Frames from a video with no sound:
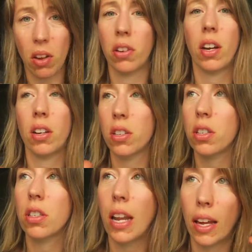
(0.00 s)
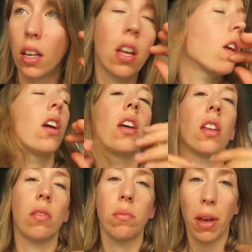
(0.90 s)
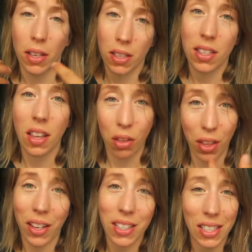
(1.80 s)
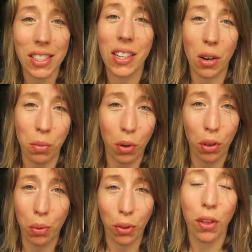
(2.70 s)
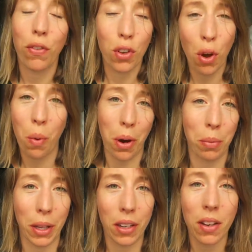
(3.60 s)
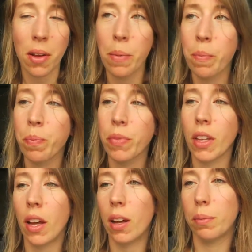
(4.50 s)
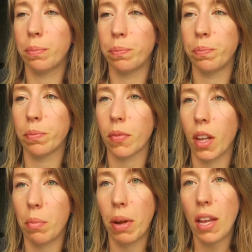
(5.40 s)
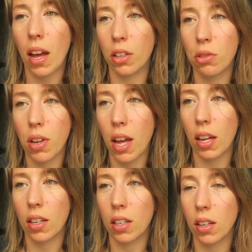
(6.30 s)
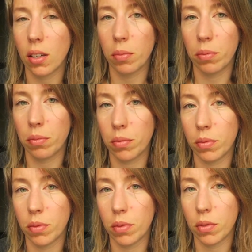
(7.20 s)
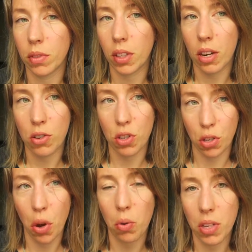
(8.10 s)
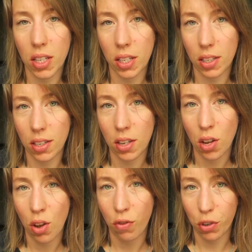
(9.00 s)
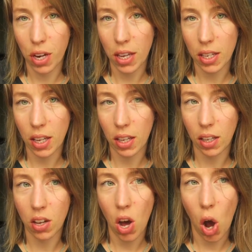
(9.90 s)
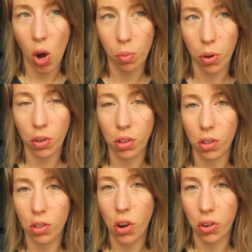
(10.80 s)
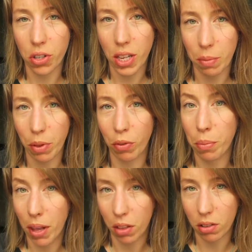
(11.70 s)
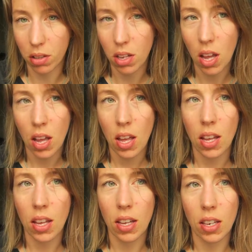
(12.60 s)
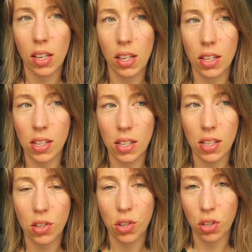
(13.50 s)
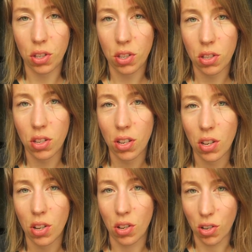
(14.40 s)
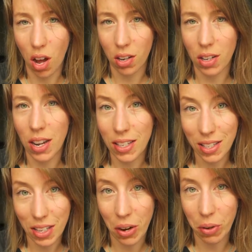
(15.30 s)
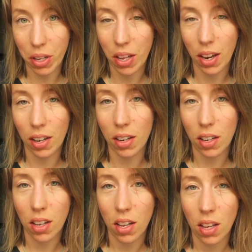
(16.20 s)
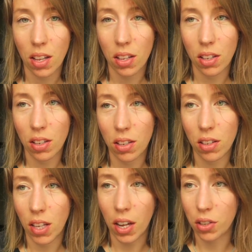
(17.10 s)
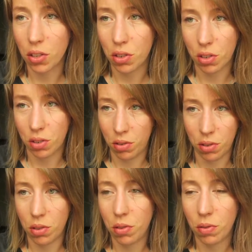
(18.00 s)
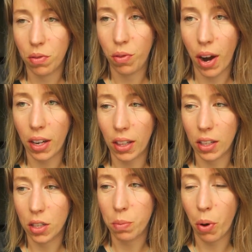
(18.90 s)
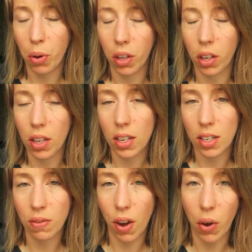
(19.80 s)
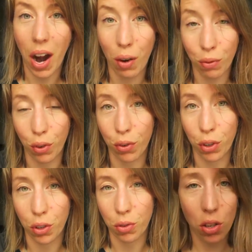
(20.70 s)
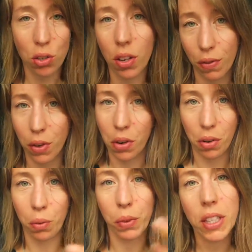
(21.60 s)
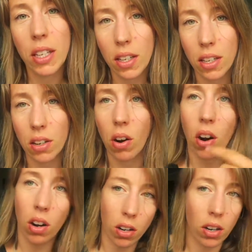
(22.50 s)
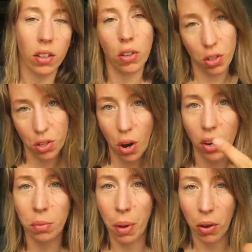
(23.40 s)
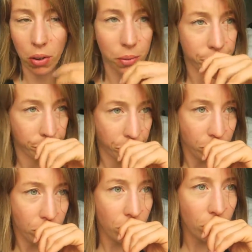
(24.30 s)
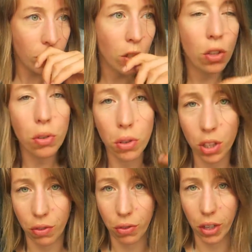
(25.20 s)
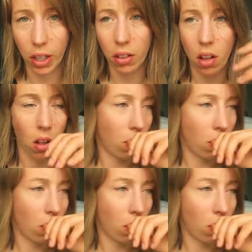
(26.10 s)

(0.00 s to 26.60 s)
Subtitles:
down there. It's just like it makes things easier and more smooth, if you know what I mean. But yeah, do that. There's no need for taking hormonal contraceptive methods. It is just not necessary, and yeah, frankly spoken, it is very harmful for you. Also, if you're vegan or concerned about cruelty-free,